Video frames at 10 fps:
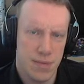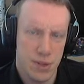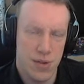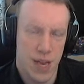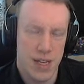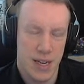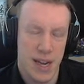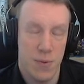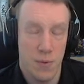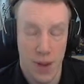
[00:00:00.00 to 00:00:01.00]
So yeah,
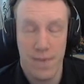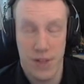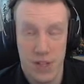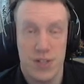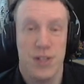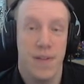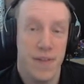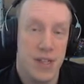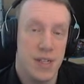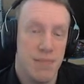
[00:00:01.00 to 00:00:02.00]
they have weak physical
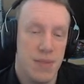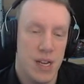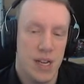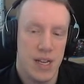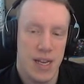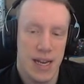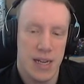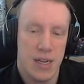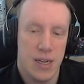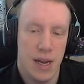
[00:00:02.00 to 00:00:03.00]
defense, meaning
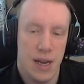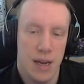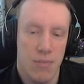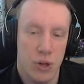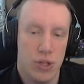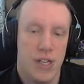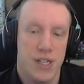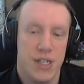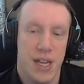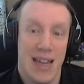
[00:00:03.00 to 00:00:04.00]
that
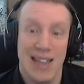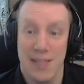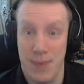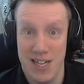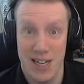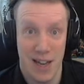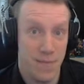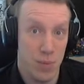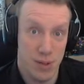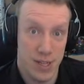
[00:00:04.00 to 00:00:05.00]
Boulders, especially
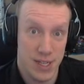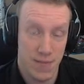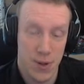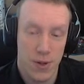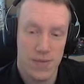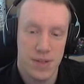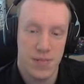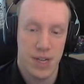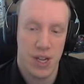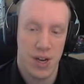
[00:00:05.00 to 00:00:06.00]
if Boulders evolves,
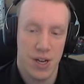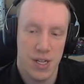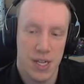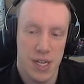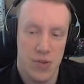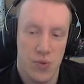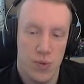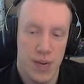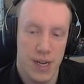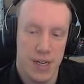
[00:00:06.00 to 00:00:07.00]
because he's
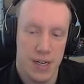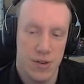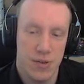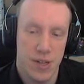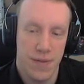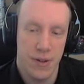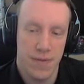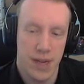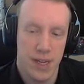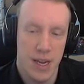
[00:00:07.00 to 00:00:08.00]
really close to
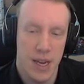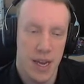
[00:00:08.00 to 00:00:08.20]
evolving,